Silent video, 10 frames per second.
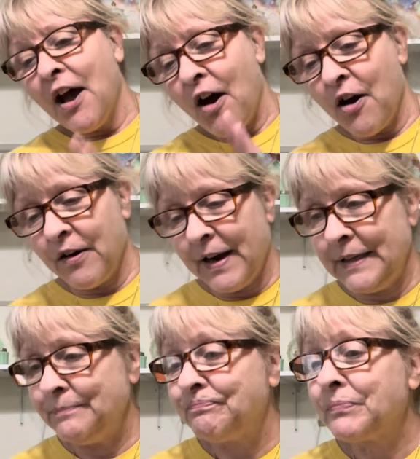All
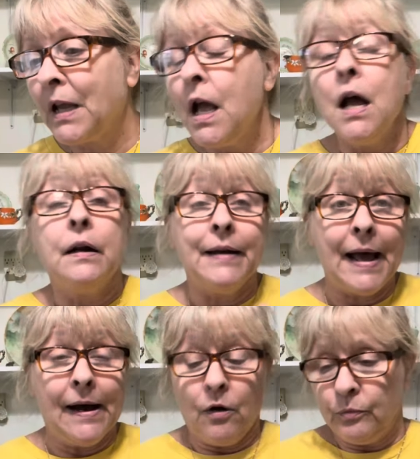right,
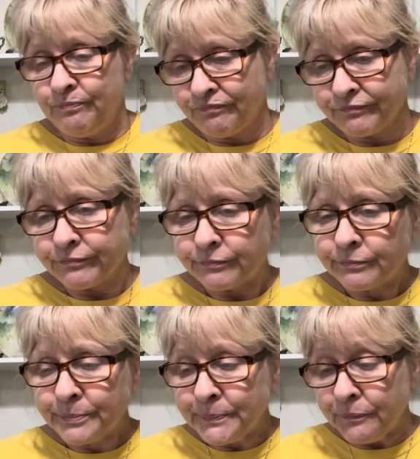now,
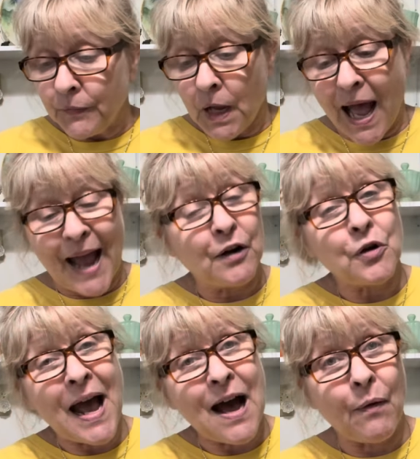I don't
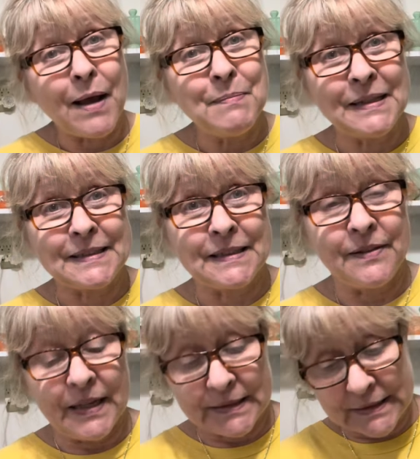know how I missed
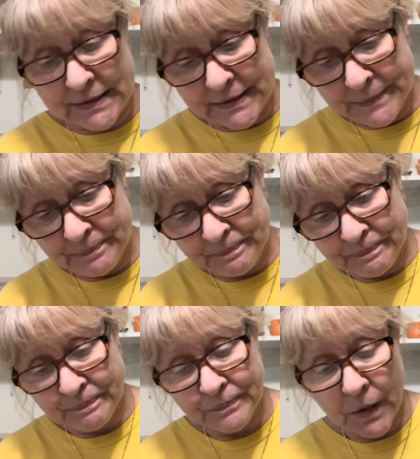this,
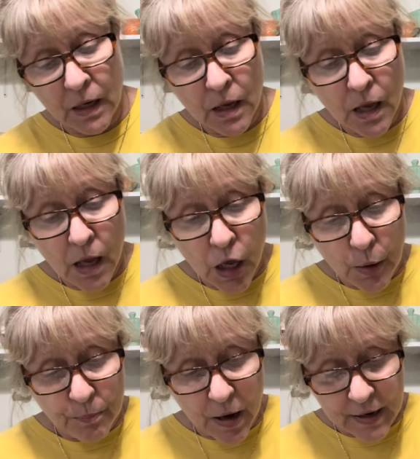
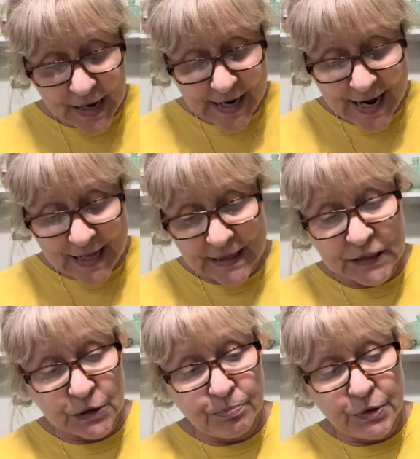but I got
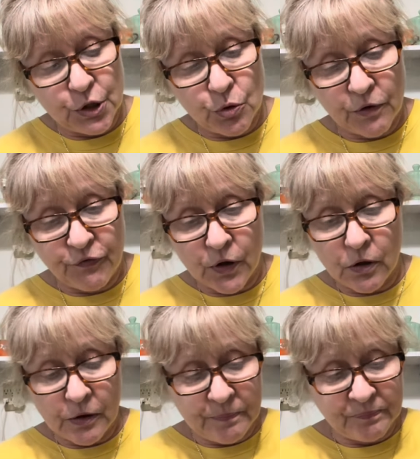this
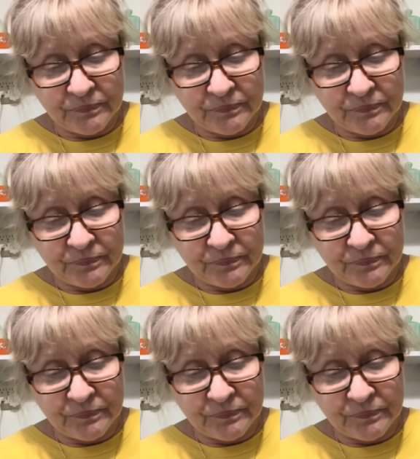beautiful